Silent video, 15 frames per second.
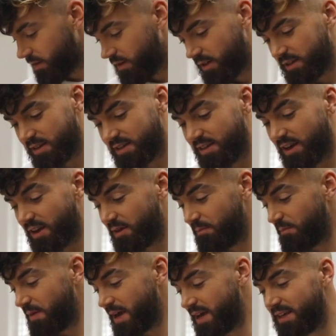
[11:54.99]
This is an
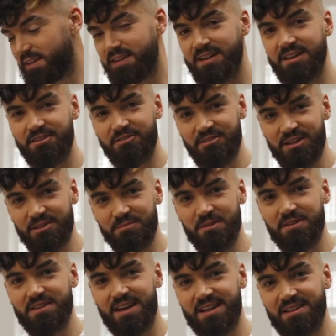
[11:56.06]
amazing
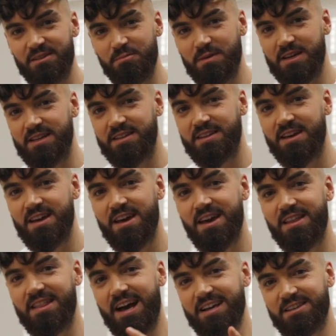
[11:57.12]
Christmas centerpiece.
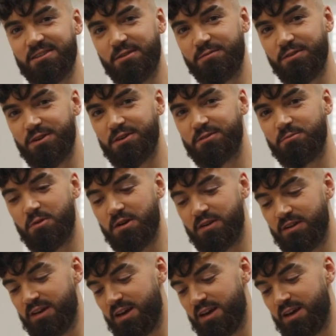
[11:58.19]
That's your first one.